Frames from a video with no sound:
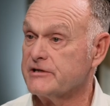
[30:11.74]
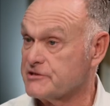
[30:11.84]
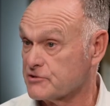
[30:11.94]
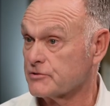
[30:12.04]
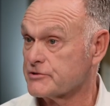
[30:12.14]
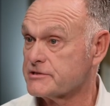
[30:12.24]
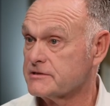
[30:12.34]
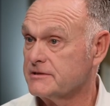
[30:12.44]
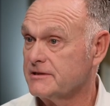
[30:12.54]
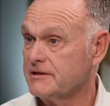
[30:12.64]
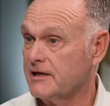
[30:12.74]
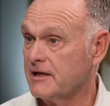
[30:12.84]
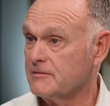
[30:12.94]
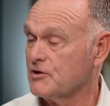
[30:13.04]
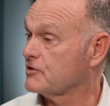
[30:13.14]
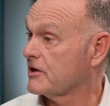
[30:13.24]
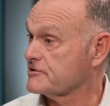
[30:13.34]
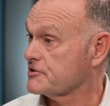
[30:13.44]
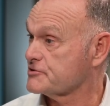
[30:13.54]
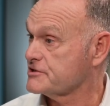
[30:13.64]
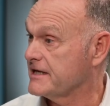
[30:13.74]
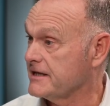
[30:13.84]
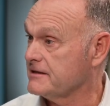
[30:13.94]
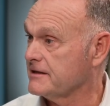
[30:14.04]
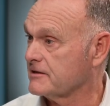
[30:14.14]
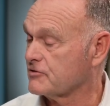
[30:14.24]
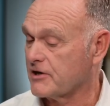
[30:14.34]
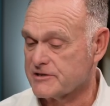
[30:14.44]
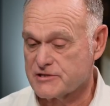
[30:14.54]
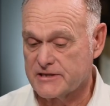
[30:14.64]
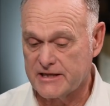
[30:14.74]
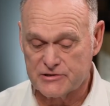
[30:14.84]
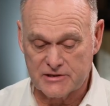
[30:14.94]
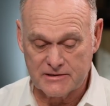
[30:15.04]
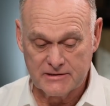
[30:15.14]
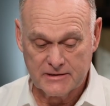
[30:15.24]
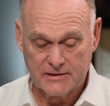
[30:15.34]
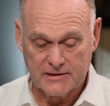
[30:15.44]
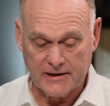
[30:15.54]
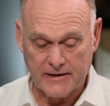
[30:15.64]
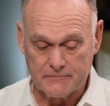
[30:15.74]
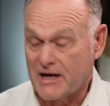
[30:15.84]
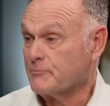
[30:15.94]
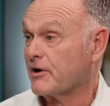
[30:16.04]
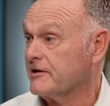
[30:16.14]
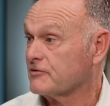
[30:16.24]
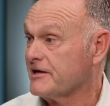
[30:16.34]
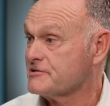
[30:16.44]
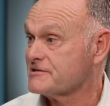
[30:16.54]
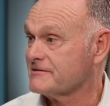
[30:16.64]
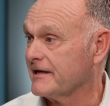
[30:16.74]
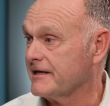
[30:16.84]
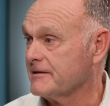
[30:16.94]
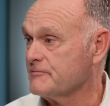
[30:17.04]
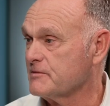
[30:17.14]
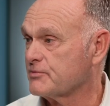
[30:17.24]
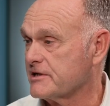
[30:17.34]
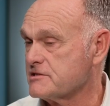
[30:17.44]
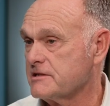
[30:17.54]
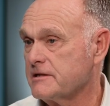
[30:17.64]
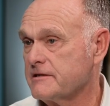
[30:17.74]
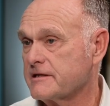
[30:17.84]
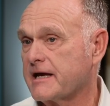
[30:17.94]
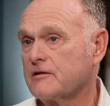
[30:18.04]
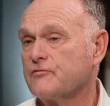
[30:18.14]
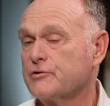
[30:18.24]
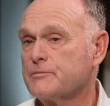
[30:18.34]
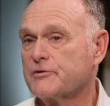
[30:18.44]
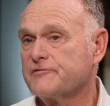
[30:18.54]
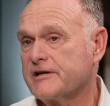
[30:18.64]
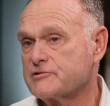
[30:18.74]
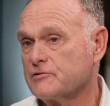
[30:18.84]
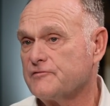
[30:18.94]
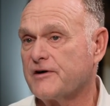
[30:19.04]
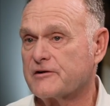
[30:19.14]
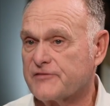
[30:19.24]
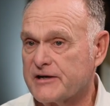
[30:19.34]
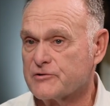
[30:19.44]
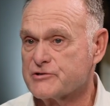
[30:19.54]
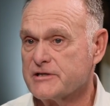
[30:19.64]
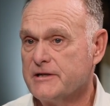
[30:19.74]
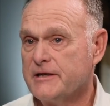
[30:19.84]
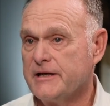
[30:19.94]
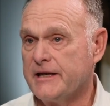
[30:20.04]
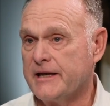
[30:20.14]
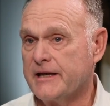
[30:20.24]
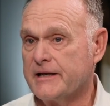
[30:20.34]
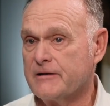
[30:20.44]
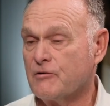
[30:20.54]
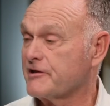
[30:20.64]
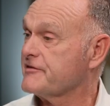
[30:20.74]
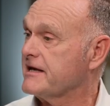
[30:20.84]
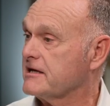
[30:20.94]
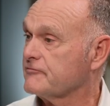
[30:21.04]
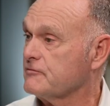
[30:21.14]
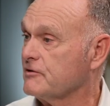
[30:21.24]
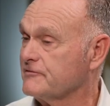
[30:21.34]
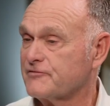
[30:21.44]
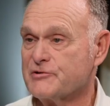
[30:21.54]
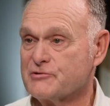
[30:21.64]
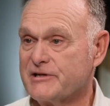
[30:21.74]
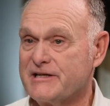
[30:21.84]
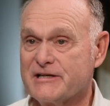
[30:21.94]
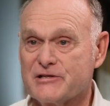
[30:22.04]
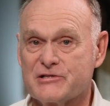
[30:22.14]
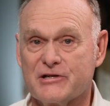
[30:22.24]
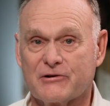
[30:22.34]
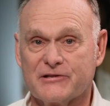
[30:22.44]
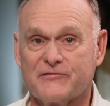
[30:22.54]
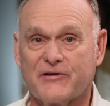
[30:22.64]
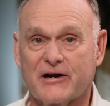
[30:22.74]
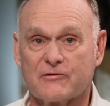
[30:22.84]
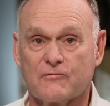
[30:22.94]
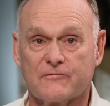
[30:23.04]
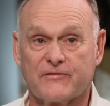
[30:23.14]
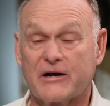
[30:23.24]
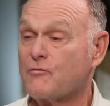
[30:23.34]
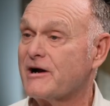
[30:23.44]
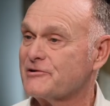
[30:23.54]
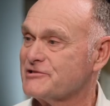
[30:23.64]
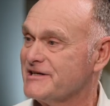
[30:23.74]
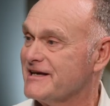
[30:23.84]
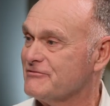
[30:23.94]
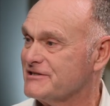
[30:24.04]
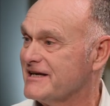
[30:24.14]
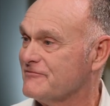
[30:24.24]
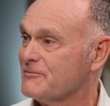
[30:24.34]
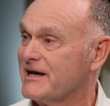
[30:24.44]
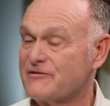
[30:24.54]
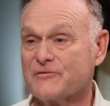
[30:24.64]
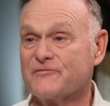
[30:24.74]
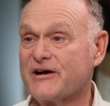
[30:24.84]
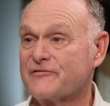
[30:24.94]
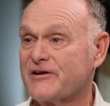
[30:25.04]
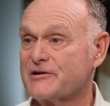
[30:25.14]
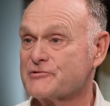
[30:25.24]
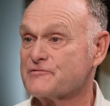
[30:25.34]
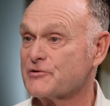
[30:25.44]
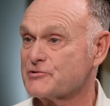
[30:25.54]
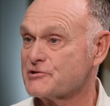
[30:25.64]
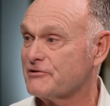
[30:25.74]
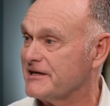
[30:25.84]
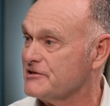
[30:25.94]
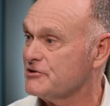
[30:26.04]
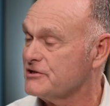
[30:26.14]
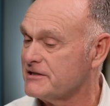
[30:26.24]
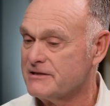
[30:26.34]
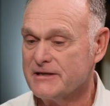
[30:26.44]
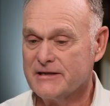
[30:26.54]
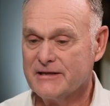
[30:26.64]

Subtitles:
resource across our state and across the nation. I'm Brian Rice. I am the president of the California Professional Firefighters, and I want to thank everyone for joining us here on the Firewire today with Dave and Mike from Firefighters First Credit Union,